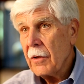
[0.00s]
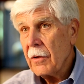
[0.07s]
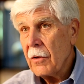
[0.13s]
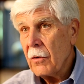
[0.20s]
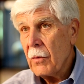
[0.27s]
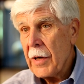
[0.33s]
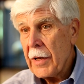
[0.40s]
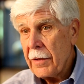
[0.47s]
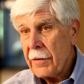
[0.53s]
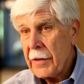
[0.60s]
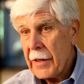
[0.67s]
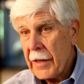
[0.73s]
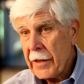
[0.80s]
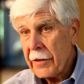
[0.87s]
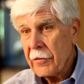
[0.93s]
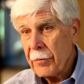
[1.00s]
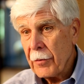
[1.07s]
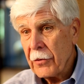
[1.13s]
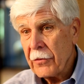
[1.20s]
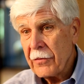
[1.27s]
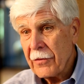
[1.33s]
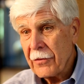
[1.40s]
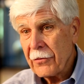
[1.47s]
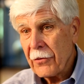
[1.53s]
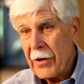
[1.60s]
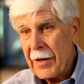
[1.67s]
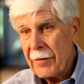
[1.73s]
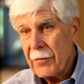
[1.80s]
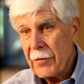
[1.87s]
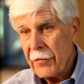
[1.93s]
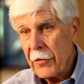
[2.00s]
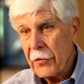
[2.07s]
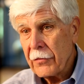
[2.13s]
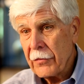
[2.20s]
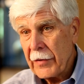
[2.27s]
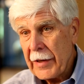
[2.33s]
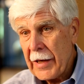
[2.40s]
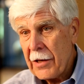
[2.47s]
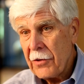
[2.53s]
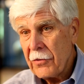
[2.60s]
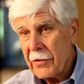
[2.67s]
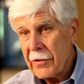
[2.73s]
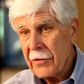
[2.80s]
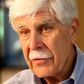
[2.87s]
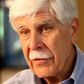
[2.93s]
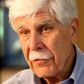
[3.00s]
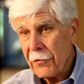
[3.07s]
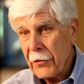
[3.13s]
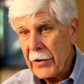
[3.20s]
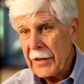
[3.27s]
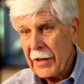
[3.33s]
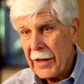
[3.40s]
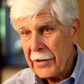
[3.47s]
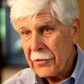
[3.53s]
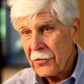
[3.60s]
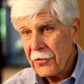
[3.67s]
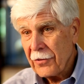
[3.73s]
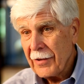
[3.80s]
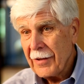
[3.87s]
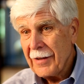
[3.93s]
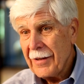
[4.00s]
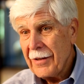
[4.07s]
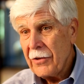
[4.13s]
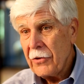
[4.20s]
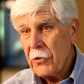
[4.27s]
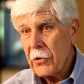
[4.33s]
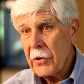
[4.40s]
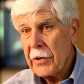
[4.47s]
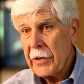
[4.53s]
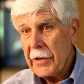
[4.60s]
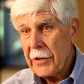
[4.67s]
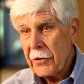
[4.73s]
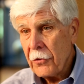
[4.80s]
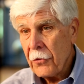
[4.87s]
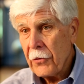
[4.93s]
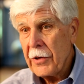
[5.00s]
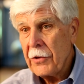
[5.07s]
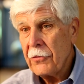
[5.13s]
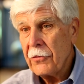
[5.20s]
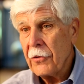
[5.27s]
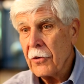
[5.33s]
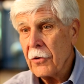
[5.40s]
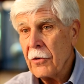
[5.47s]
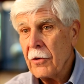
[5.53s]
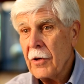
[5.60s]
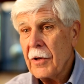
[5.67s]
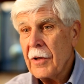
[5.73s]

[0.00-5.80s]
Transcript: The way the experts describe diversification is a free lunch. You can decrease your